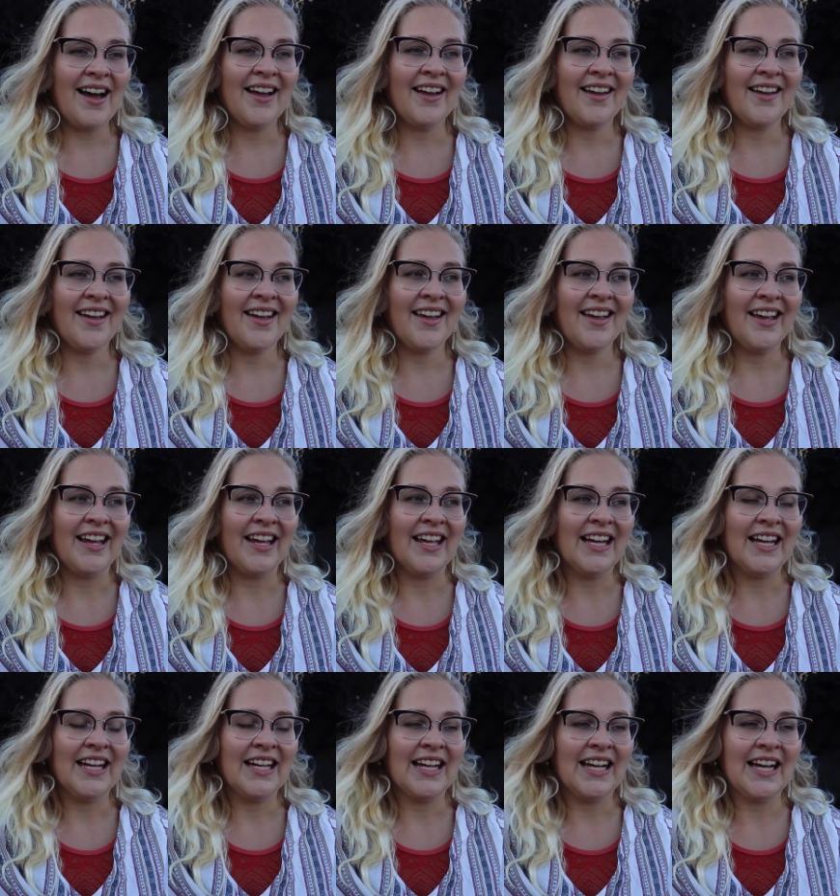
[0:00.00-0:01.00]
I
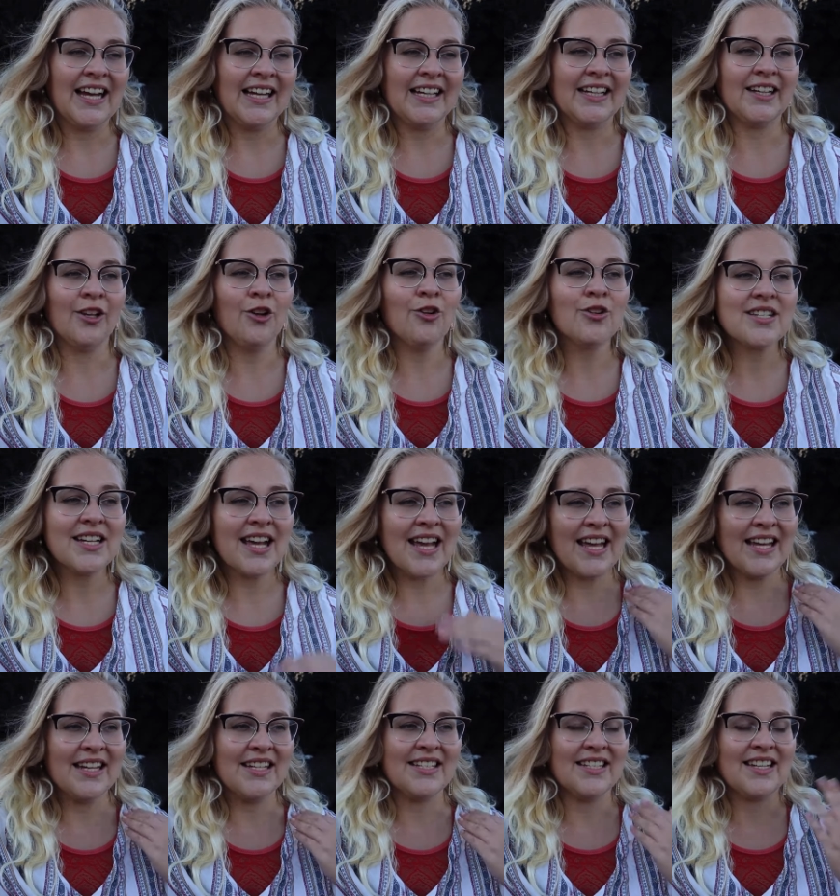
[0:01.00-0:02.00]
had looked
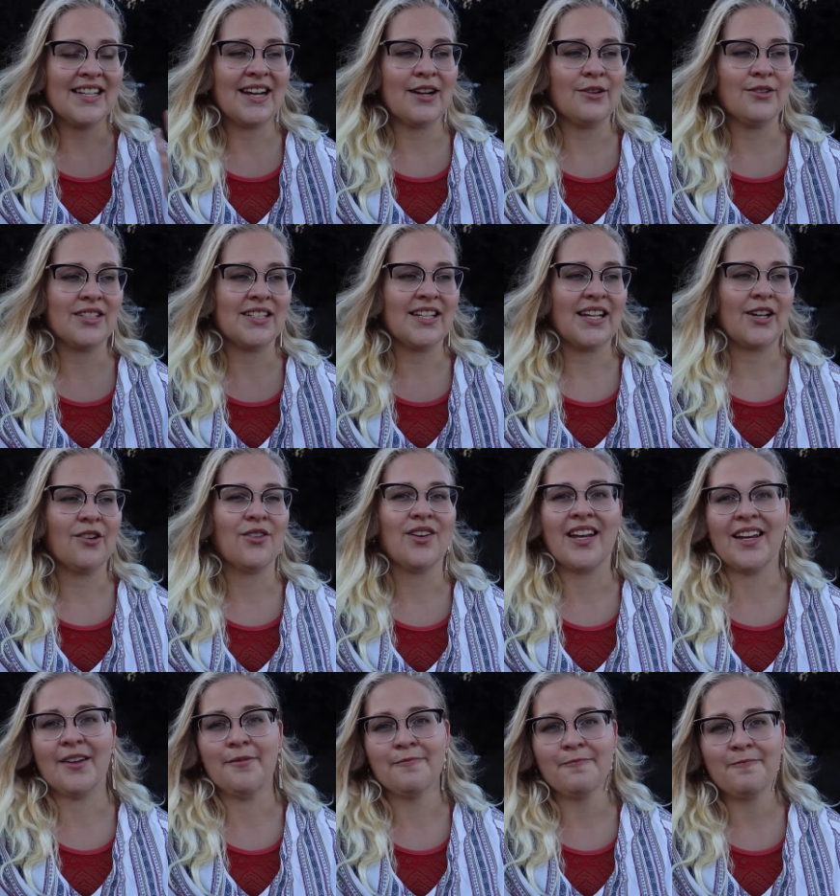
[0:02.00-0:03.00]
ahead and I was like,
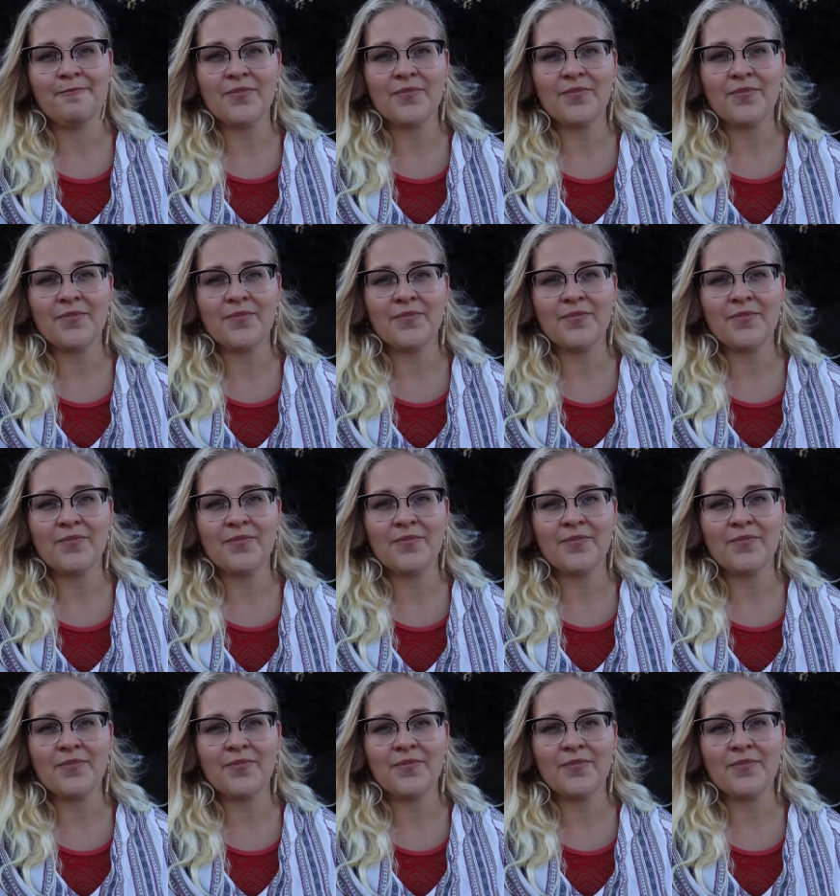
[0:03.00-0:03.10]
okay,